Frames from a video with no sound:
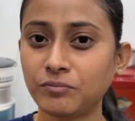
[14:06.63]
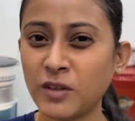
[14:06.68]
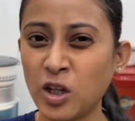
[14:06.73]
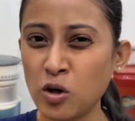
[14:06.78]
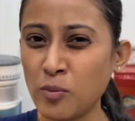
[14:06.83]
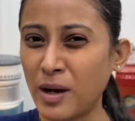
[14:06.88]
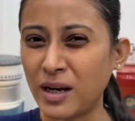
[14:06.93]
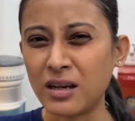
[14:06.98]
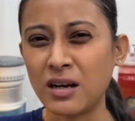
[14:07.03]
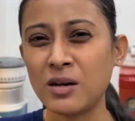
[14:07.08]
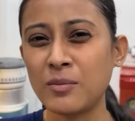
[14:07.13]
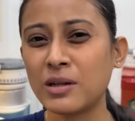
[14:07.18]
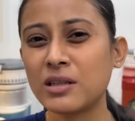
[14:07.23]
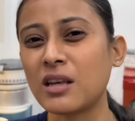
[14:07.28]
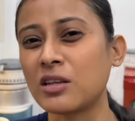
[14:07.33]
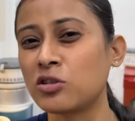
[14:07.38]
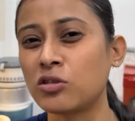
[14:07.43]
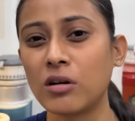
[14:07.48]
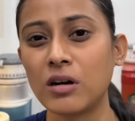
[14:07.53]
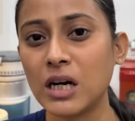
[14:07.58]
Butter means a
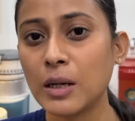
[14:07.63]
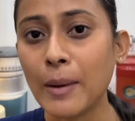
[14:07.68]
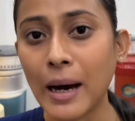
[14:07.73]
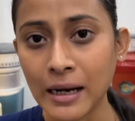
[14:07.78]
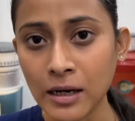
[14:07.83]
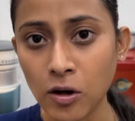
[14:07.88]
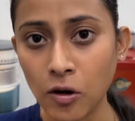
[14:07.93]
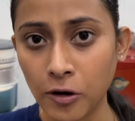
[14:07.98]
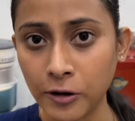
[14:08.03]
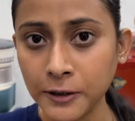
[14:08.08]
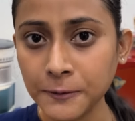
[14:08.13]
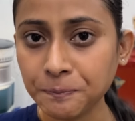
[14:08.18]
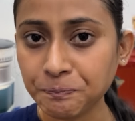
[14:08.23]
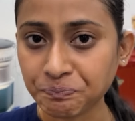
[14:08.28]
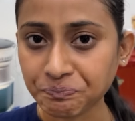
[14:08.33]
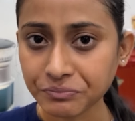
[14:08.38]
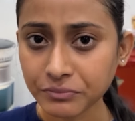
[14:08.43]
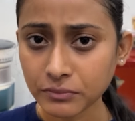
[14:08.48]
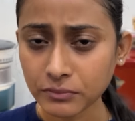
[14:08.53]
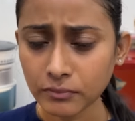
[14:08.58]
stocker and a hollow horn.
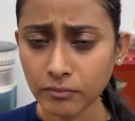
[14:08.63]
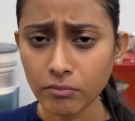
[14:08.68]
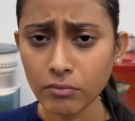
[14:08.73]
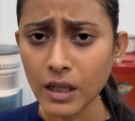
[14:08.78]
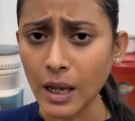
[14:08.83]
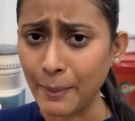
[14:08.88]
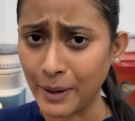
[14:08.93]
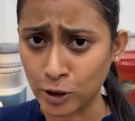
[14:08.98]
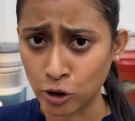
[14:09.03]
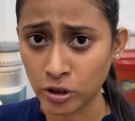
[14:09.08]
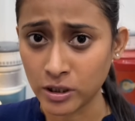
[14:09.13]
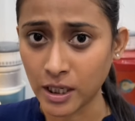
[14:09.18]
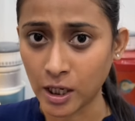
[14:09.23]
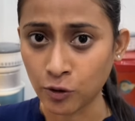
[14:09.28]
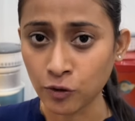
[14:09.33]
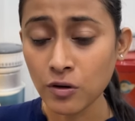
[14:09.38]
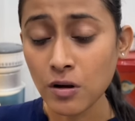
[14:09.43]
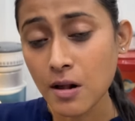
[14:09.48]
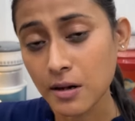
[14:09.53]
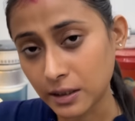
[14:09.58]
Mother dear
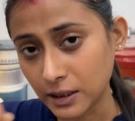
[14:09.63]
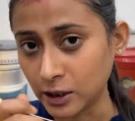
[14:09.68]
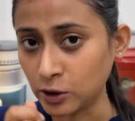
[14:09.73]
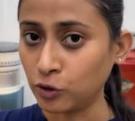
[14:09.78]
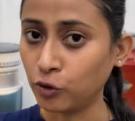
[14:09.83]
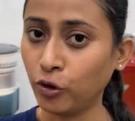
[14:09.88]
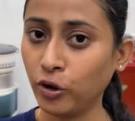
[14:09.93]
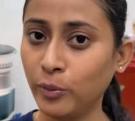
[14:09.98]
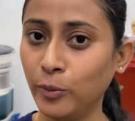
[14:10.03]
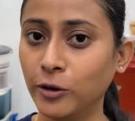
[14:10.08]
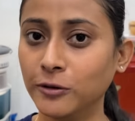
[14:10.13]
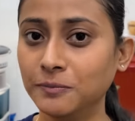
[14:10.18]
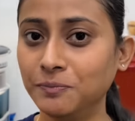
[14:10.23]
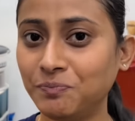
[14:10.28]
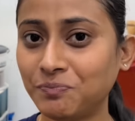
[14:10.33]
too, it took horrible.